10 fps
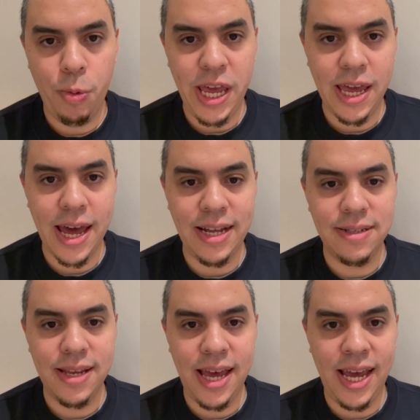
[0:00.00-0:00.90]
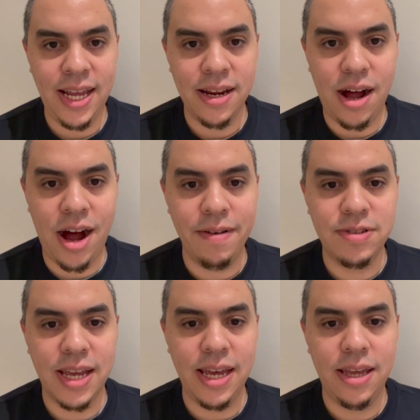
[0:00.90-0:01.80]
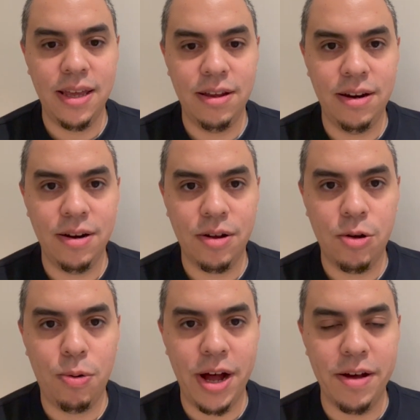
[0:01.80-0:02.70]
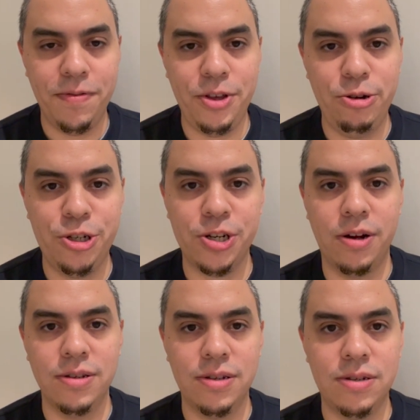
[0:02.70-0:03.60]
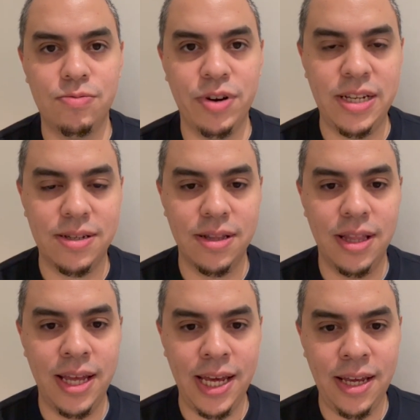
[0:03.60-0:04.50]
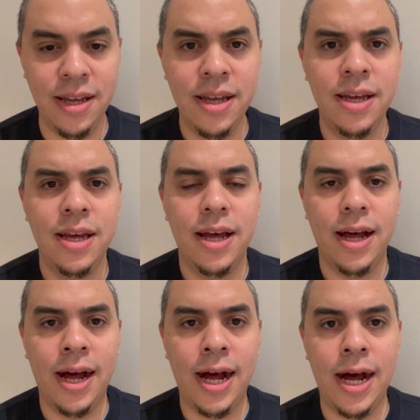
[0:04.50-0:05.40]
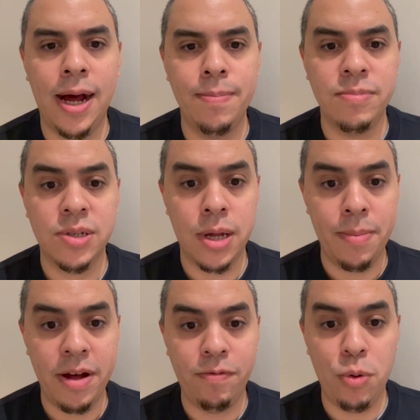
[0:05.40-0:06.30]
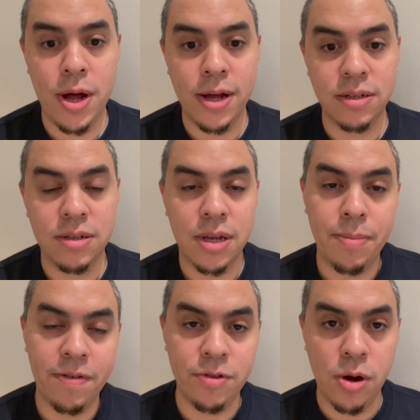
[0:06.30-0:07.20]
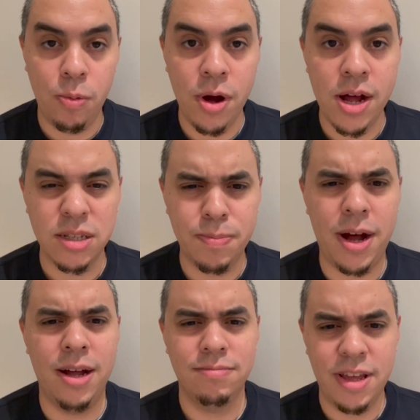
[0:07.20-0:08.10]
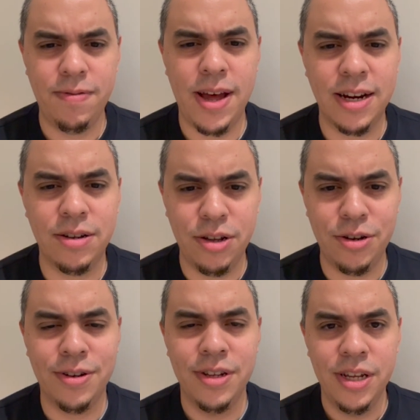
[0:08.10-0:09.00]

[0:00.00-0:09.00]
Week 18. I've taken quite a few shots recently. Some have worked, some have not worked, but they've had good